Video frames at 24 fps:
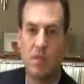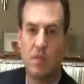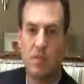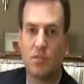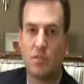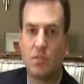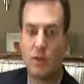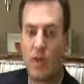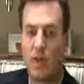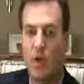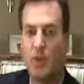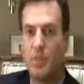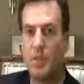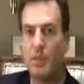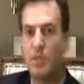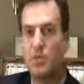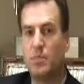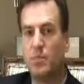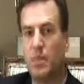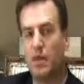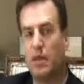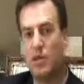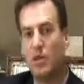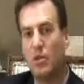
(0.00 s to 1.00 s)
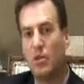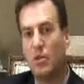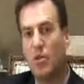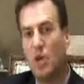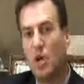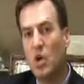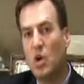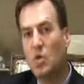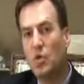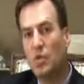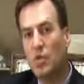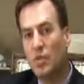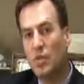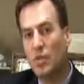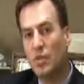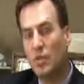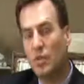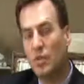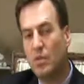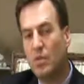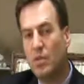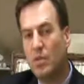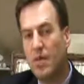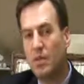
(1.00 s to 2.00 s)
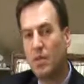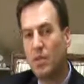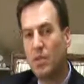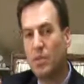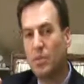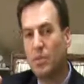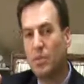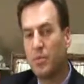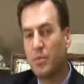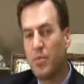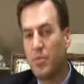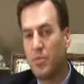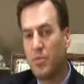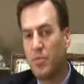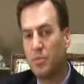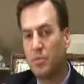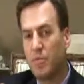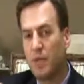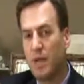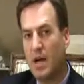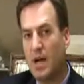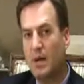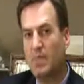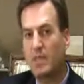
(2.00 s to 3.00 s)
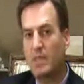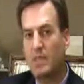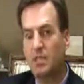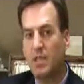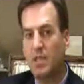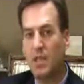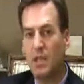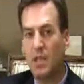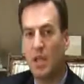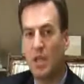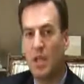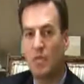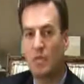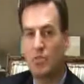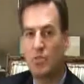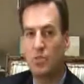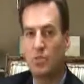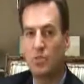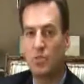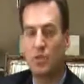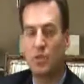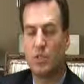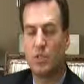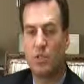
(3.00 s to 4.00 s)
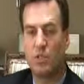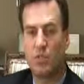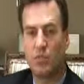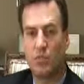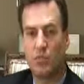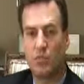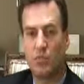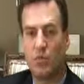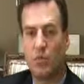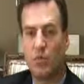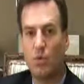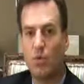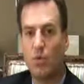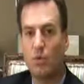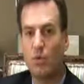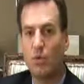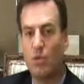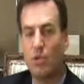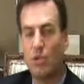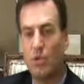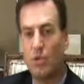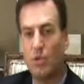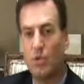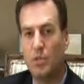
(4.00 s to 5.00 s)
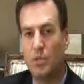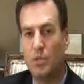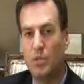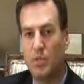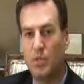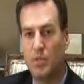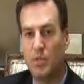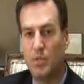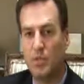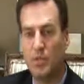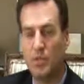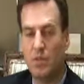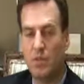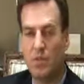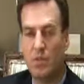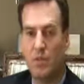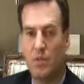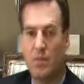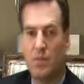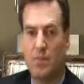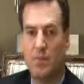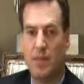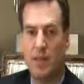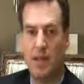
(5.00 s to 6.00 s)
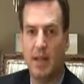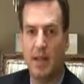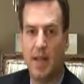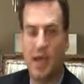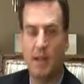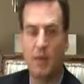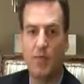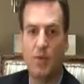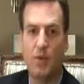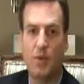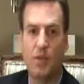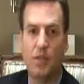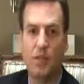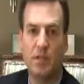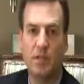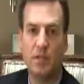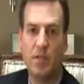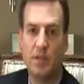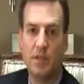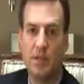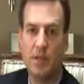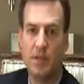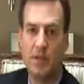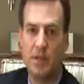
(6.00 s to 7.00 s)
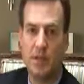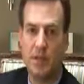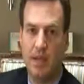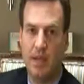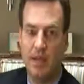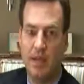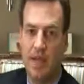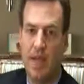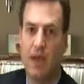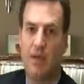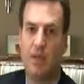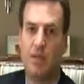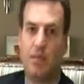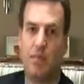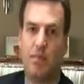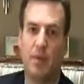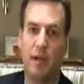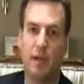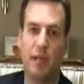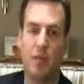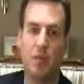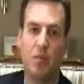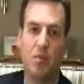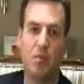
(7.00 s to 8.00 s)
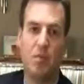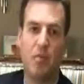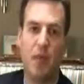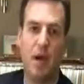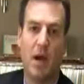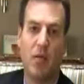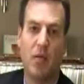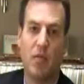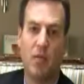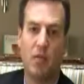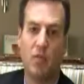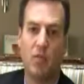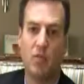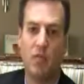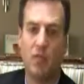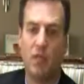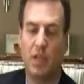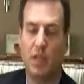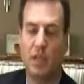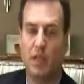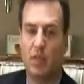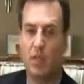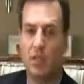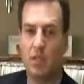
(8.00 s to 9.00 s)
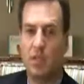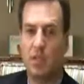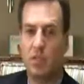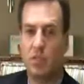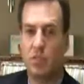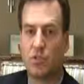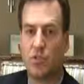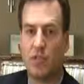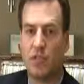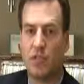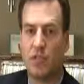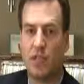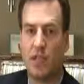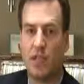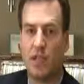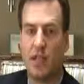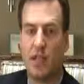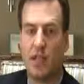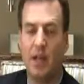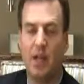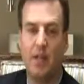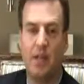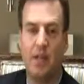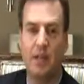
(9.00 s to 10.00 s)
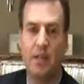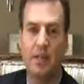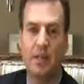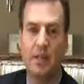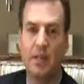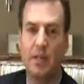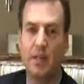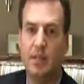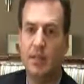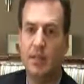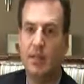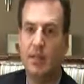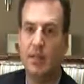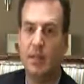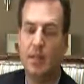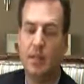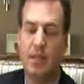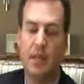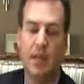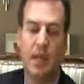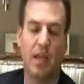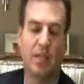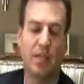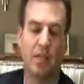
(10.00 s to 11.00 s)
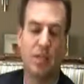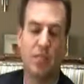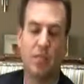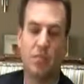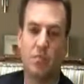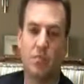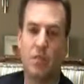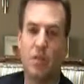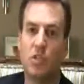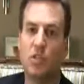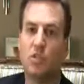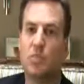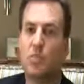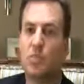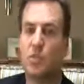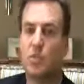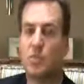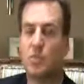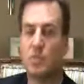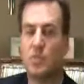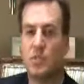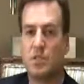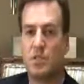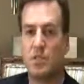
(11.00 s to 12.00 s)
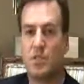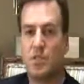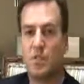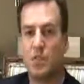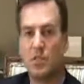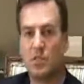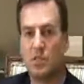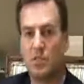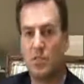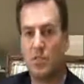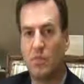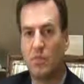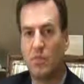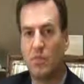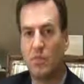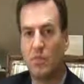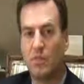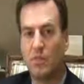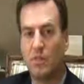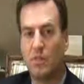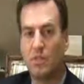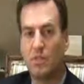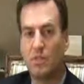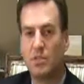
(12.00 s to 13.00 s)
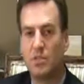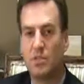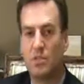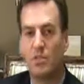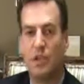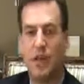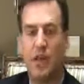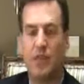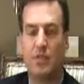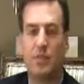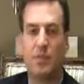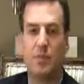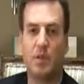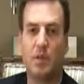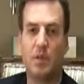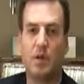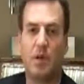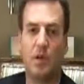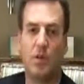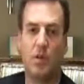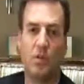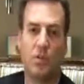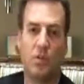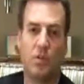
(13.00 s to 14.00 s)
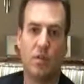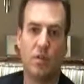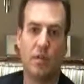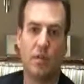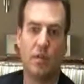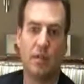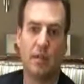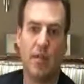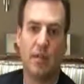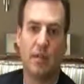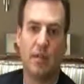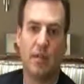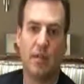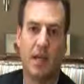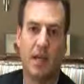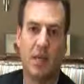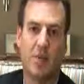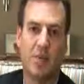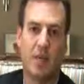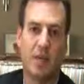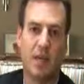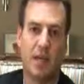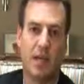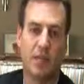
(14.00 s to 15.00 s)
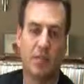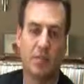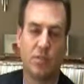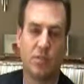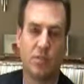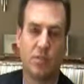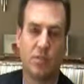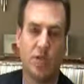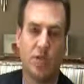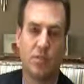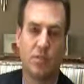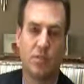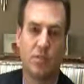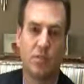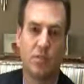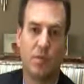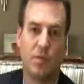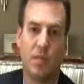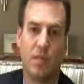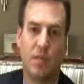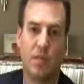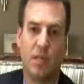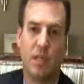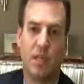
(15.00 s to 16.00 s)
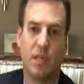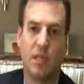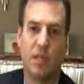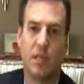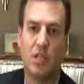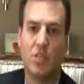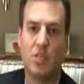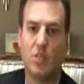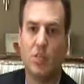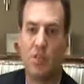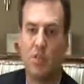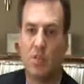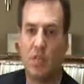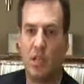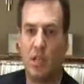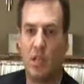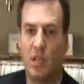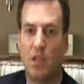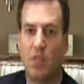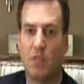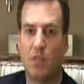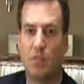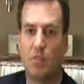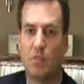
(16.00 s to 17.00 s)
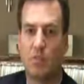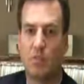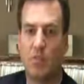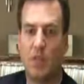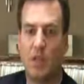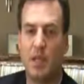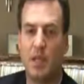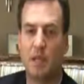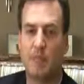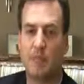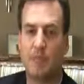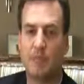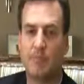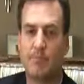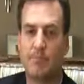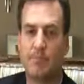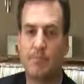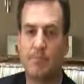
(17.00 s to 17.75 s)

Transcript: So I hope that's been a good overview about the 3 most common skin cancers, what to look for, who to see if you think you might have one, and how you might go about removing and reconstructing the area. Again, there's much more specifics involved in this that would have to be gone over at the time of a consultation regarding each particular space.